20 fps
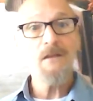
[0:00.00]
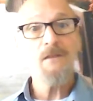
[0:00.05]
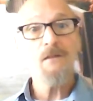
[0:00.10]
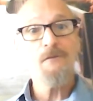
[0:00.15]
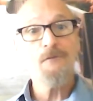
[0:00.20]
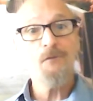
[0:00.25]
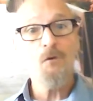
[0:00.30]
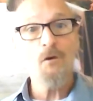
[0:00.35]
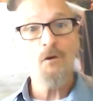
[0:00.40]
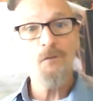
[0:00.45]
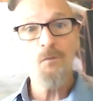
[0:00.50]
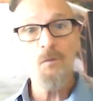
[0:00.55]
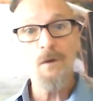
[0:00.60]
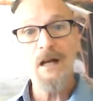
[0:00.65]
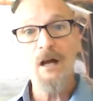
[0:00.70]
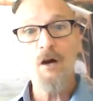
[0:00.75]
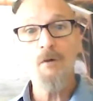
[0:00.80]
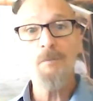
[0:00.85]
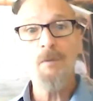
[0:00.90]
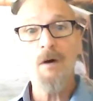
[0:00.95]
The fourth one
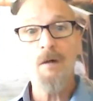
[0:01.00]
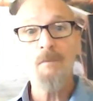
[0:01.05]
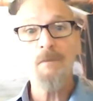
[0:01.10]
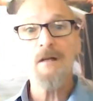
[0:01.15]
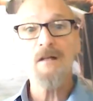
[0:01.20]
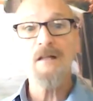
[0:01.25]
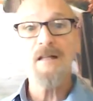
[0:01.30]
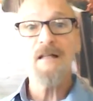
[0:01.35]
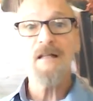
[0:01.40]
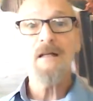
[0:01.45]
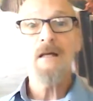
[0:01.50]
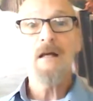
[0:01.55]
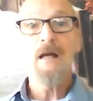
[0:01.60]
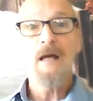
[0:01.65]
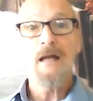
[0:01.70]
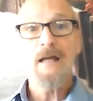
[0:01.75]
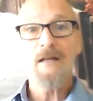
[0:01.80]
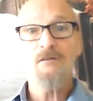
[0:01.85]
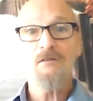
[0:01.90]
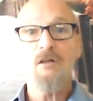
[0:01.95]
out publicly
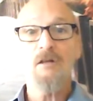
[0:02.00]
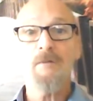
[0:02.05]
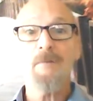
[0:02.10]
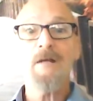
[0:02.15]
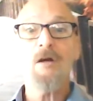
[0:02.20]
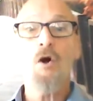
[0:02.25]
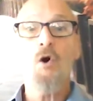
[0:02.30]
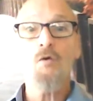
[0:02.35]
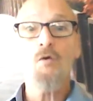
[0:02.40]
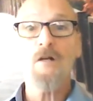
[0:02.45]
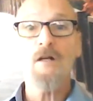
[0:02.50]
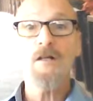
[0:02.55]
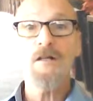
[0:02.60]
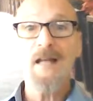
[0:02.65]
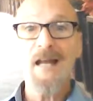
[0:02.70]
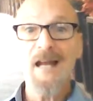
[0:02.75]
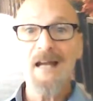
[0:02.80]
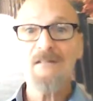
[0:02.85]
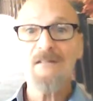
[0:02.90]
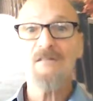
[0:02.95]
is going to be
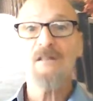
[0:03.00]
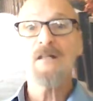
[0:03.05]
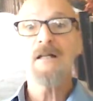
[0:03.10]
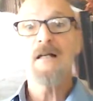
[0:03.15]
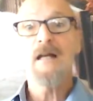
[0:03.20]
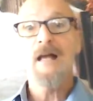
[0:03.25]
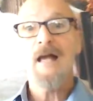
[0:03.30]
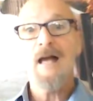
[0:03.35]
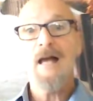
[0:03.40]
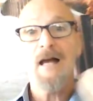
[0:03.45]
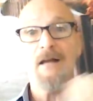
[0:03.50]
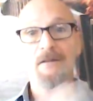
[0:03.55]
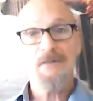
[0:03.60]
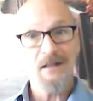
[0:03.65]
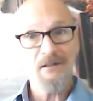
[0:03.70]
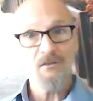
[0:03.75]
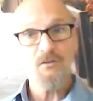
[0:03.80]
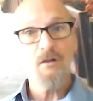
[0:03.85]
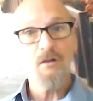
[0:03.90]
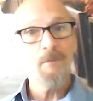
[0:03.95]
OConnect. Uh,
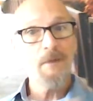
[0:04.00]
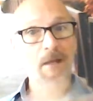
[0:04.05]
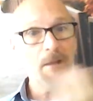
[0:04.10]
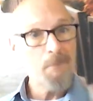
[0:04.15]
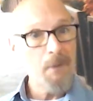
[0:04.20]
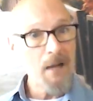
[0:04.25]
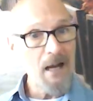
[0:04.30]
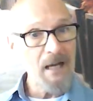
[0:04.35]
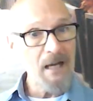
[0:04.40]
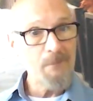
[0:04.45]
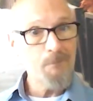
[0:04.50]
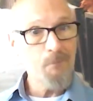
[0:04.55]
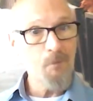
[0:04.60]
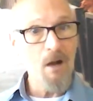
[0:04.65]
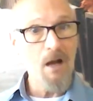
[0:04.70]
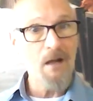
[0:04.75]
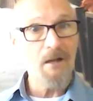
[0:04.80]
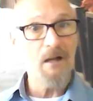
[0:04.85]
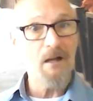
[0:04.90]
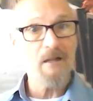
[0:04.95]
that's going to be a paid
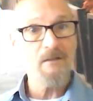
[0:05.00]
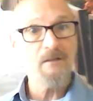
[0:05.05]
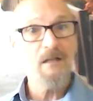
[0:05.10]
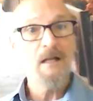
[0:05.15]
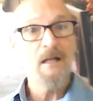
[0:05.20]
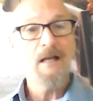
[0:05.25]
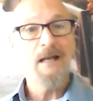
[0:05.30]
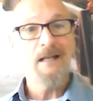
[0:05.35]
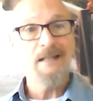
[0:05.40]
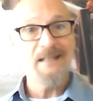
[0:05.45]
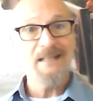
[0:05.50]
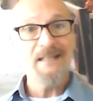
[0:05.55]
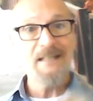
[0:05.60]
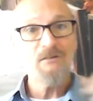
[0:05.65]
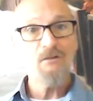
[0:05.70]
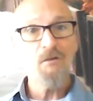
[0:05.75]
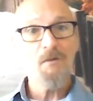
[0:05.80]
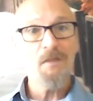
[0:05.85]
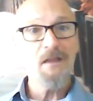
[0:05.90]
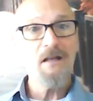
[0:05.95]
product. And each
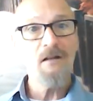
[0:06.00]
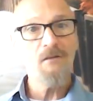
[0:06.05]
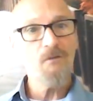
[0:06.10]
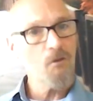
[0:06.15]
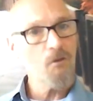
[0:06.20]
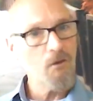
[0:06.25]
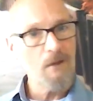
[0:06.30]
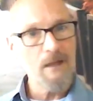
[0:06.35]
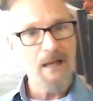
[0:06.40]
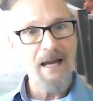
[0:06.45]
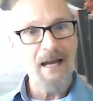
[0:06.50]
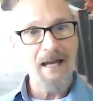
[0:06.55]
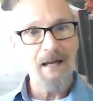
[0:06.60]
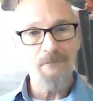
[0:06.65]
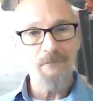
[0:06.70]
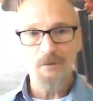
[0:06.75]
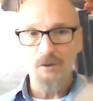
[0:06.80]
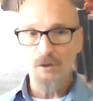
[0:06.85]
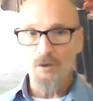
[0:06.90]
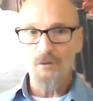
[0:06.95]
of these are going to
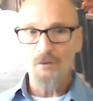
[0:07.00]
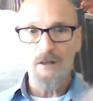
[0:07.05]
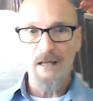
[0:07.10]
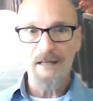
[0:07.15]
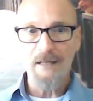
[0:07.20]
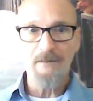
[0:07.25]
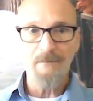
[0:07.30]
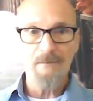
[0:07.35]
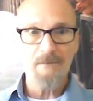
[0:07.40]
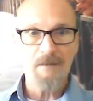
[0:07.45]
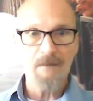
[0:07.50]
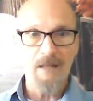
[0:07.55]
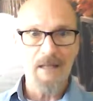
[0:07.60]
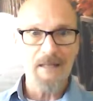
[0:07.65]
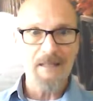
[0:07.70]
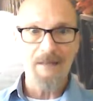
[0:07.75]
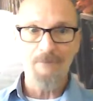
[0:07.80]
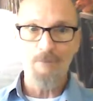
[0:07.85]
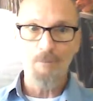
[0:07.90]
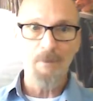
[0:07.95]
have, you know, like
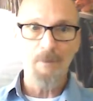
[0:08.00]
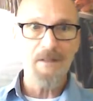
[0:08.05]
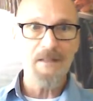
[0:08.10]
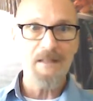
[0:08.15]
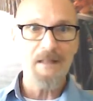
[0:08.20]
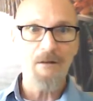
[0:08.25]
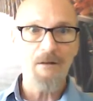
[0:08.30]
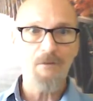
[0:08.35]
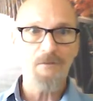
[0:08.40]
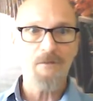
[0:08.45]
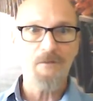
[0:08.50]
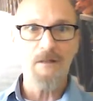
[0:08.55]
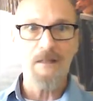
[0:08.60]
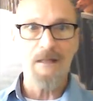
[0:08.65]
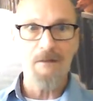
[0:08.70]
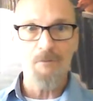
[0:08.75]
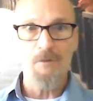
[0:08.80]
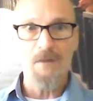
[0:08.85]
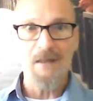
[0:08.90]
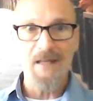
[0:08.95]
like everybody else and
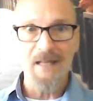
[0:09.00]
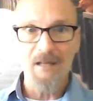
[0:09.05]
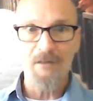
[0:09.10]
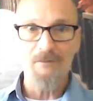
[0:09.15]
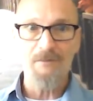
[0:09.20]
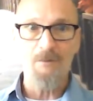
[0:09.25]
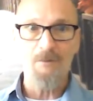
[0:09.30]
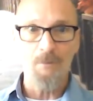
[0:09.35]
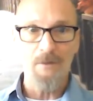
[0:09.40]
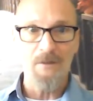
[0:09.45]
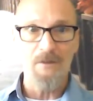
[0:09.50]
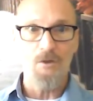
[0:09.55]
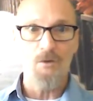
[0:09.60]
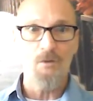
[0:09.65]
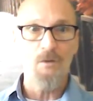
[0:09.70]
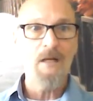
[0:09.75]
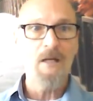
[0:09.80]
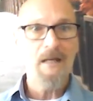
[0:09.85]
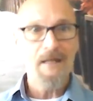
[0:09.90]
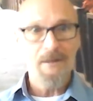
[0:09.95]
everything else that we
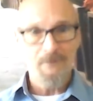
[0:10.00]
do.